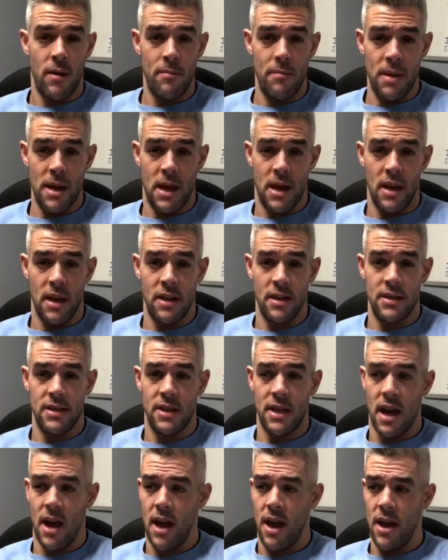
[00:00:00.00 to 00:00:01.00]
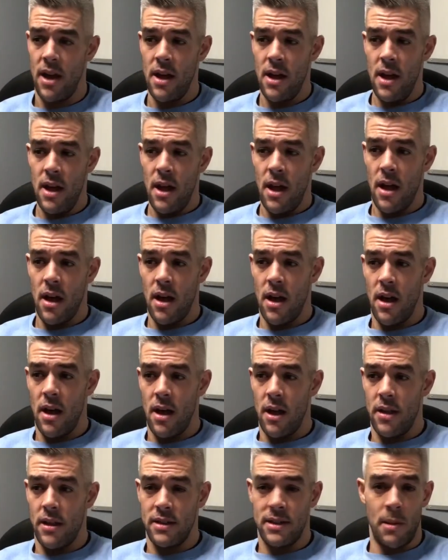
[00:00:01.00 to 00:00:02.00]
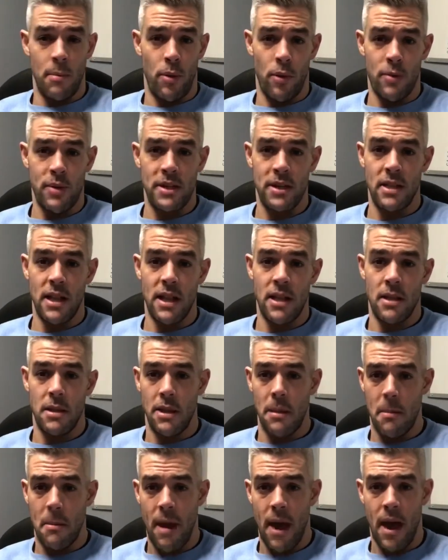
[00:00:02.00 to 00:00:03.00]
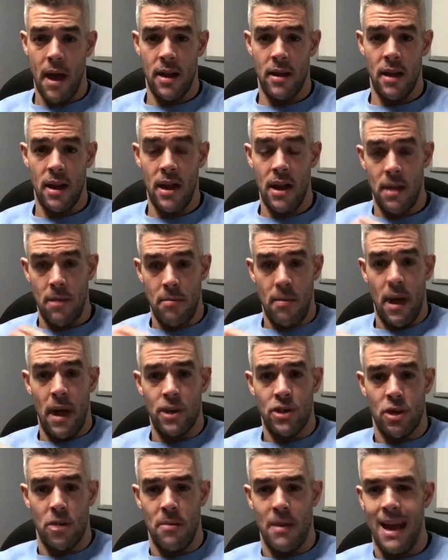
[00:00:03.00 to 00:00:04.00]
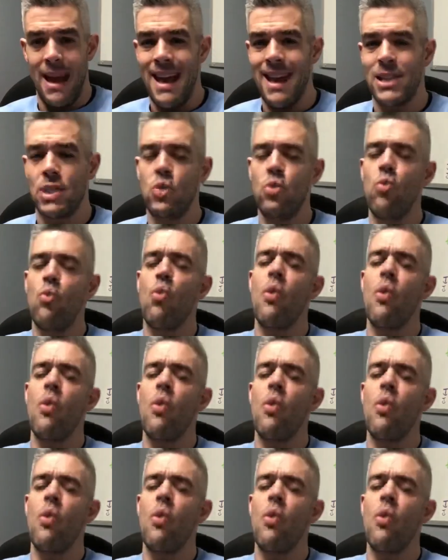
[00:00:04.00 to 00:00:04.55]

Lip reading: because the simple reason that the demand in Belgium is